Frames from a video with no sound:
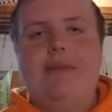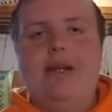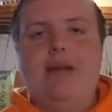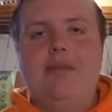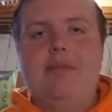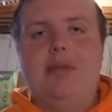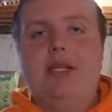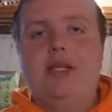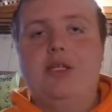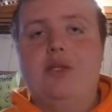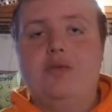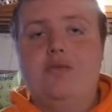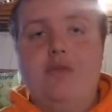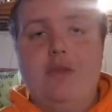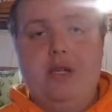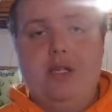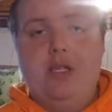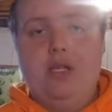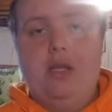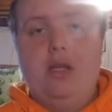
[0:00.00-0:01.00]
to have blazer
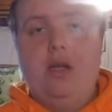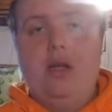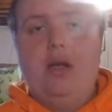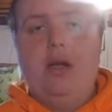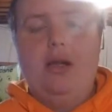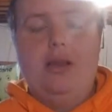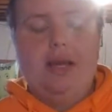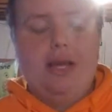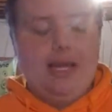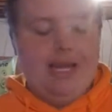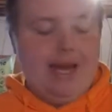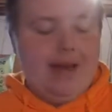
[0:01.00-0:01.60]
fletching. I think